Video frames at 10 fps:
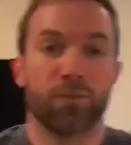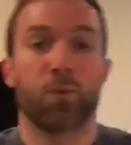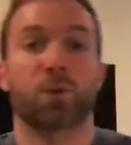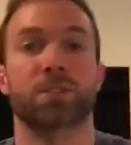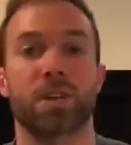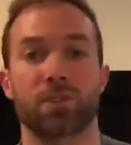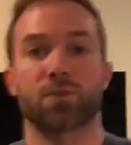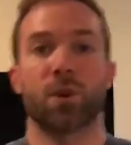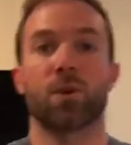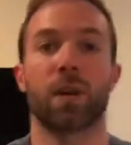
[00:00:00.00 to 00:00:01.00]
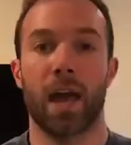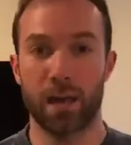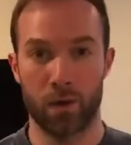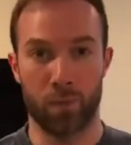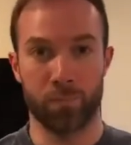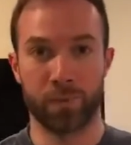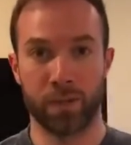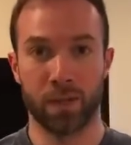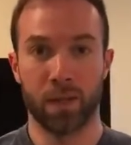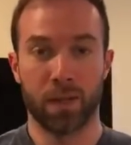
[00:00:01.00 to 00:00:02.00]
for side stroke at home.
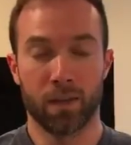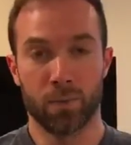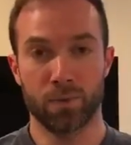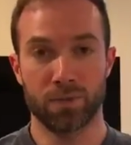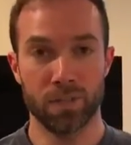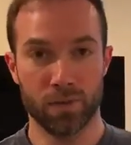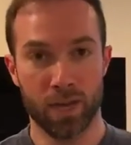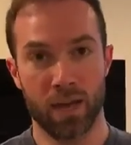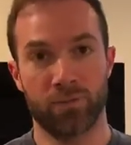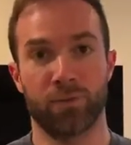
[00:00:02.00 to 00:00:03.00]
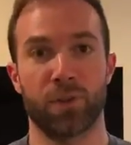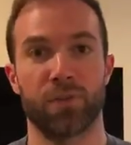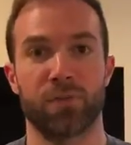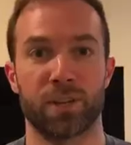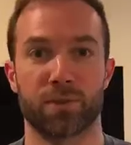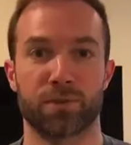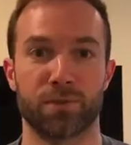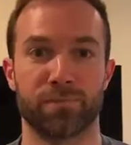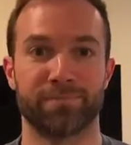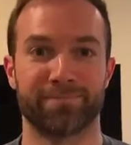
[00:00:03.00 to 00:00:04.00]
We'll see you again for another video
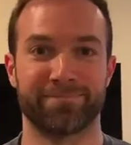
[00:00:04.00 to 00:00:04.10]
soon.